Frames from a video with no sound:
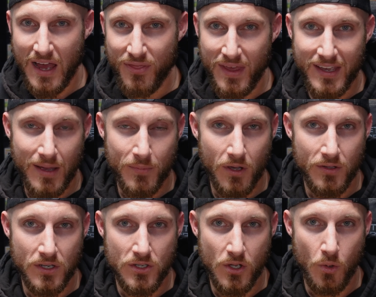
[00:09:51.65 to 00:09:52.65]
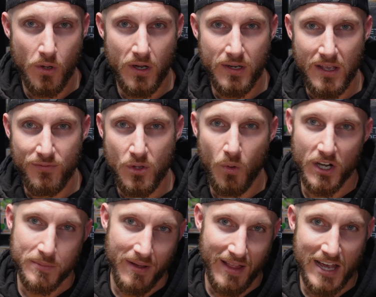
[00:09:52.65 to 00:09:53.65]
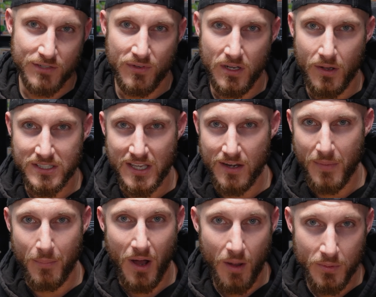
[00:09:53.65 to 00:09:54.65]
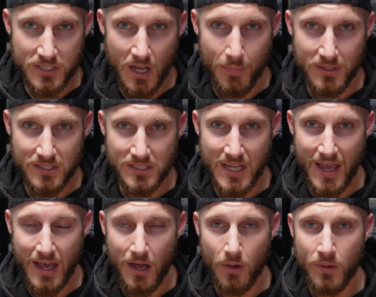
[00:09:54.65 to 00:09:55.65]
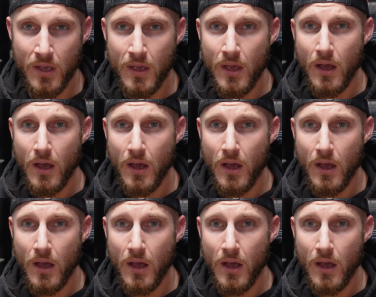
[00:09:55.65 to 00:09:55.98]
I think I'm going to do one. If you watch my last video, I stated my mom was coming to town.